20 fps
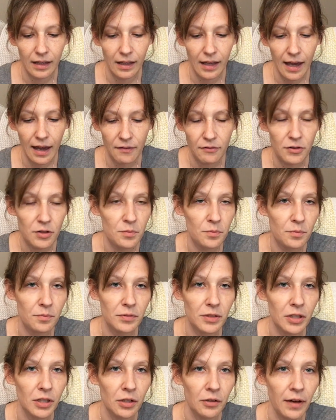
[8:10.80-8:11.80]

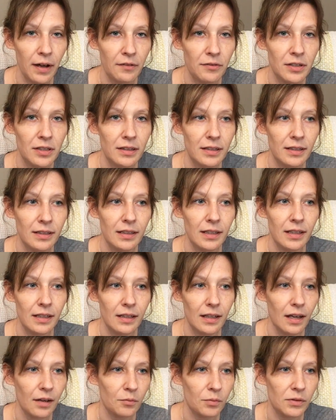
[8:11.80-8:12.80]
everything
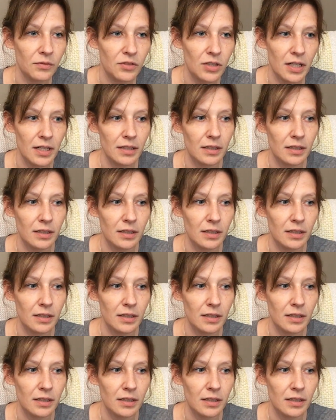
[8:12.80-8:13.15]
that we've done